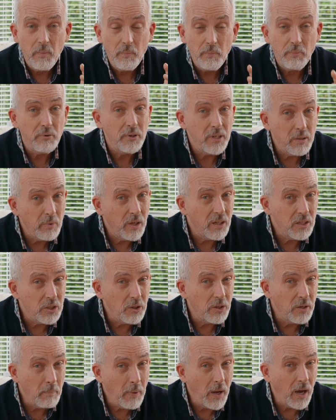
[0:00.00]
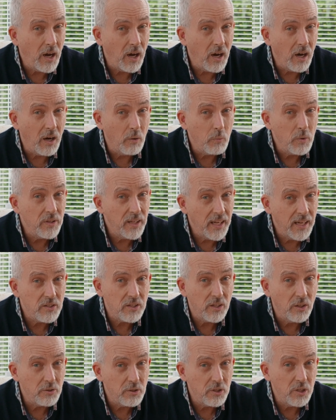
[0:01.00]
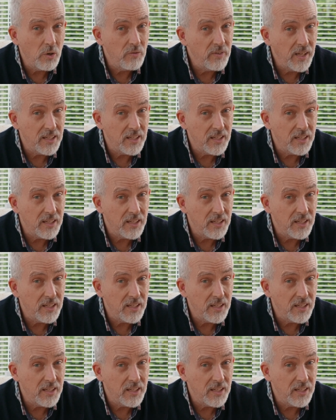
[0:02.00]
pretty much on a par with the SL2 and the